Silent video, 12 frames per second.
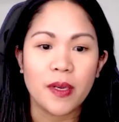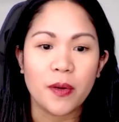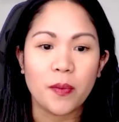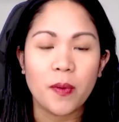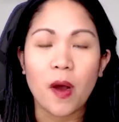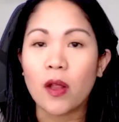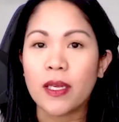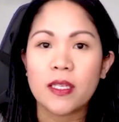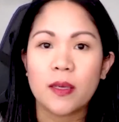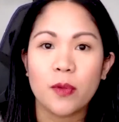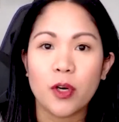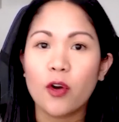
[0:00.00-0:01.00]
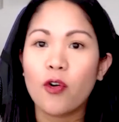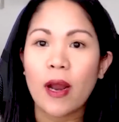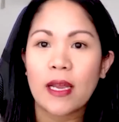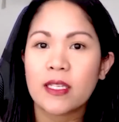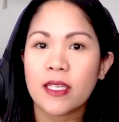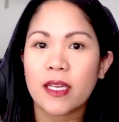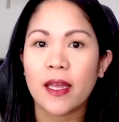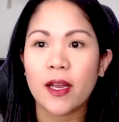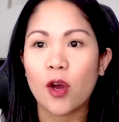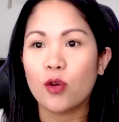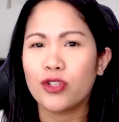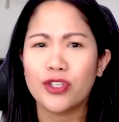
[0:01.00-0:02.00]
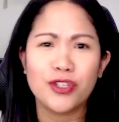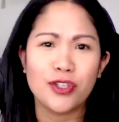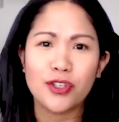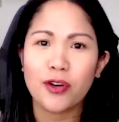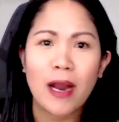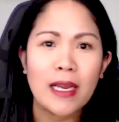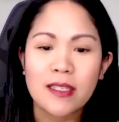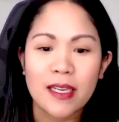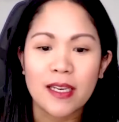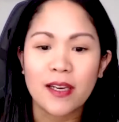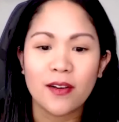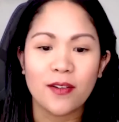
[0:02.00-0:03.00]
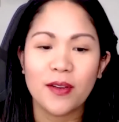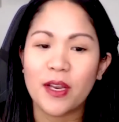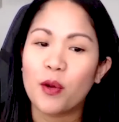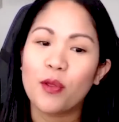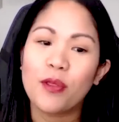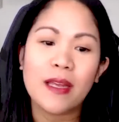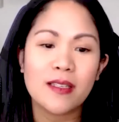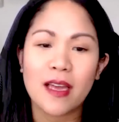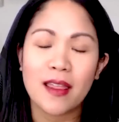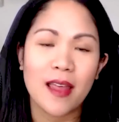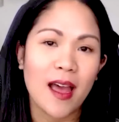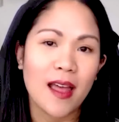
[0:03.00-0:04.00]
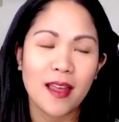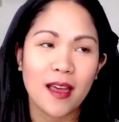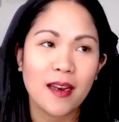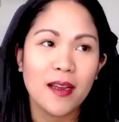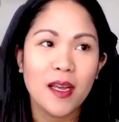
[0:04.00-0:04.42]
calling someone crazy, like, oh, she's just crazy, or, things like that, that